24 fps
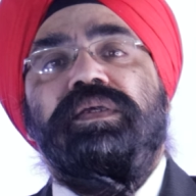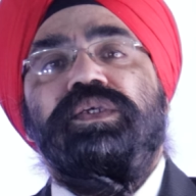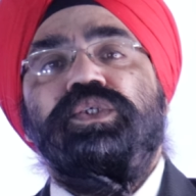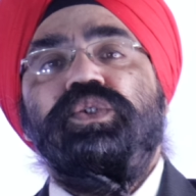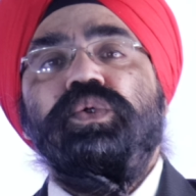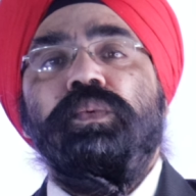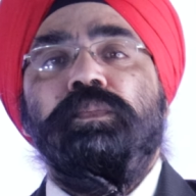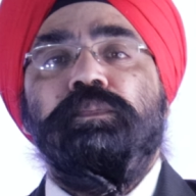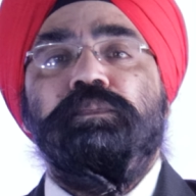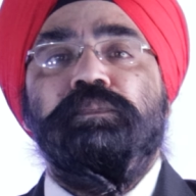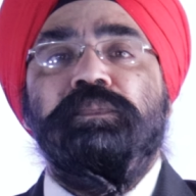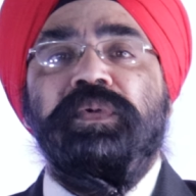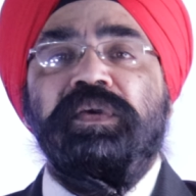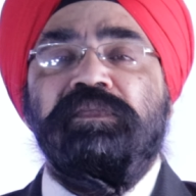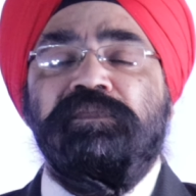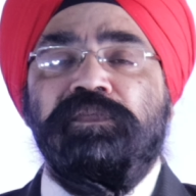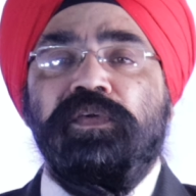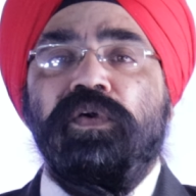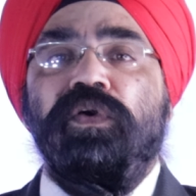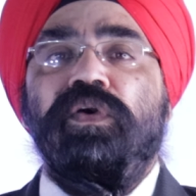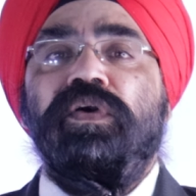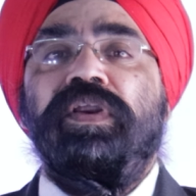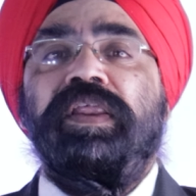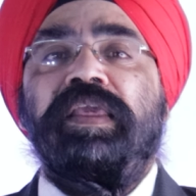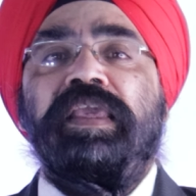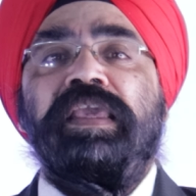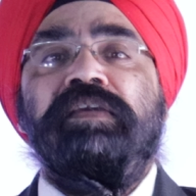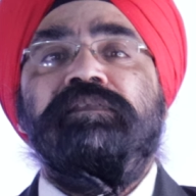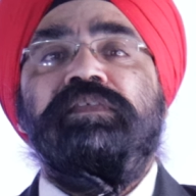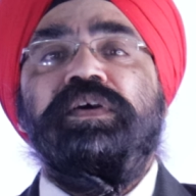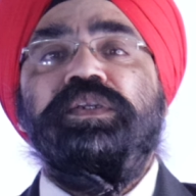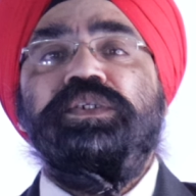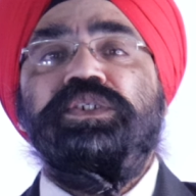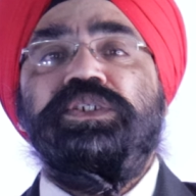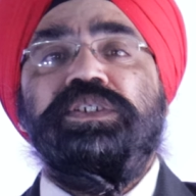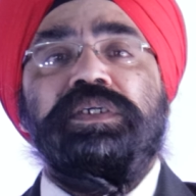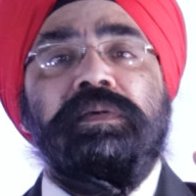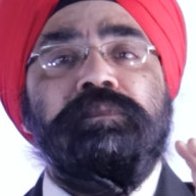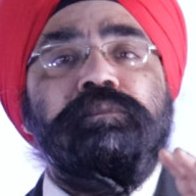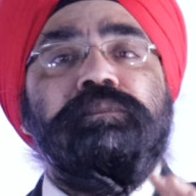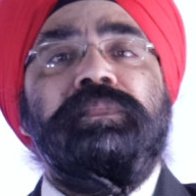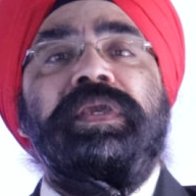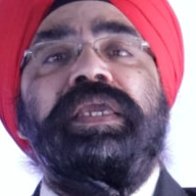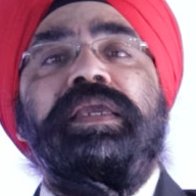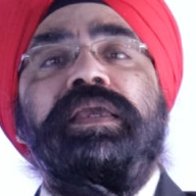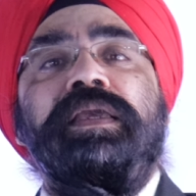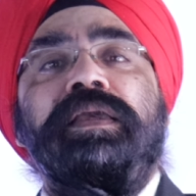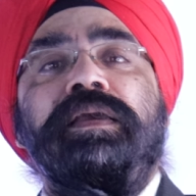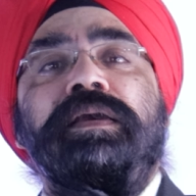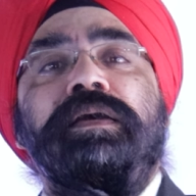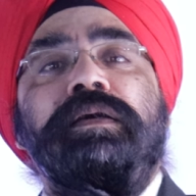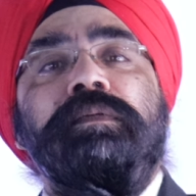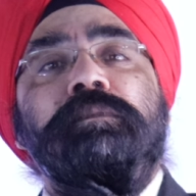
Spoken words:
So before even jumping,